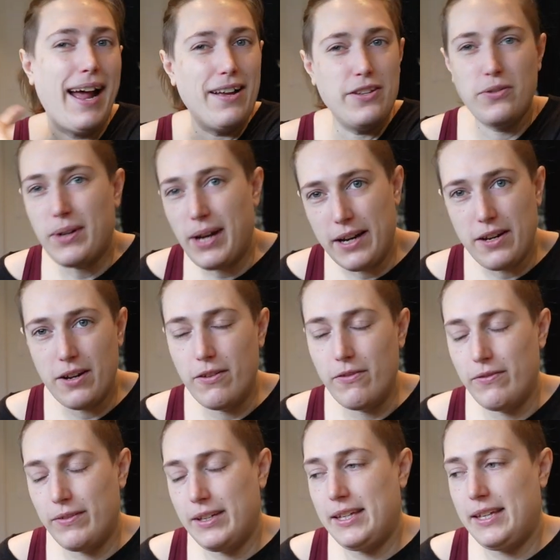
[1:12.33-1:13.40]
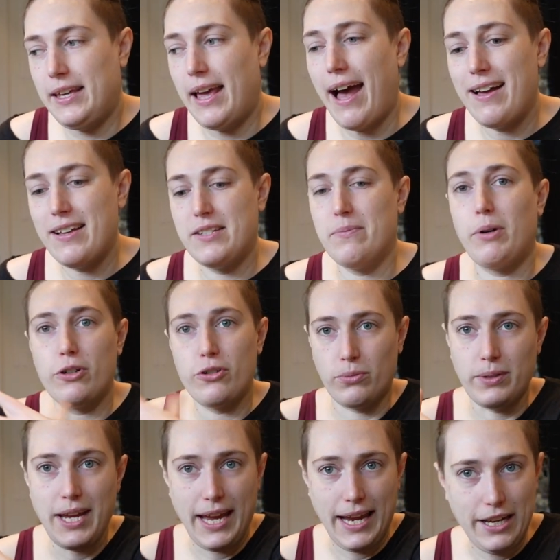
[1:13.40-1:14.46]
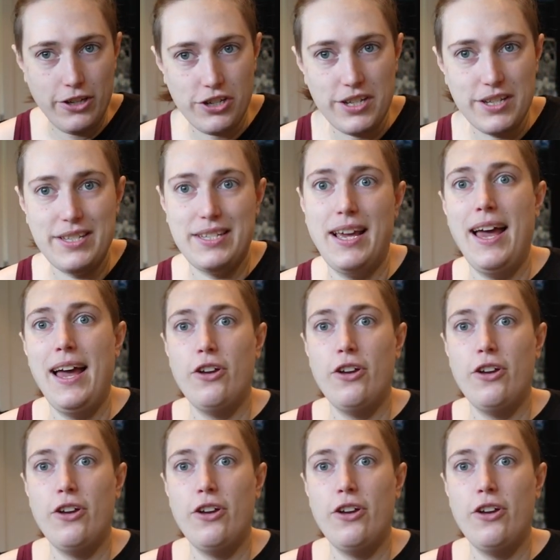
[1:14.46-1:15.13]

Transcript: as Marjorie ages,